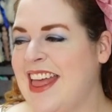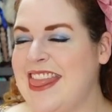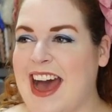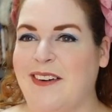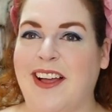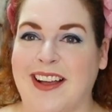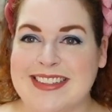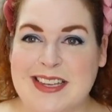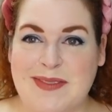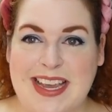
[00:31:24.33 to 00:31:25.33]
that will
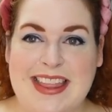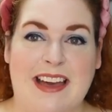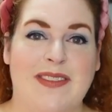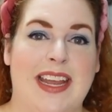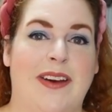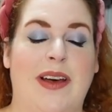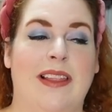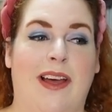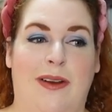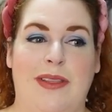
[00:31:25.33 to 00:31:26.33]
also be in that video,
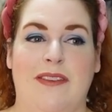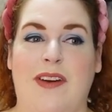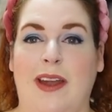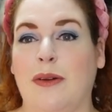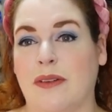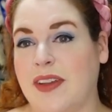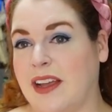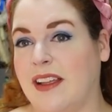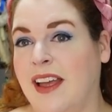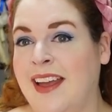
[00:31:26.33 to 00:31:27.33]
along with the final
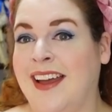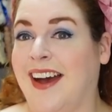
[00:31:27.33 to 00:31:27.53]
reveal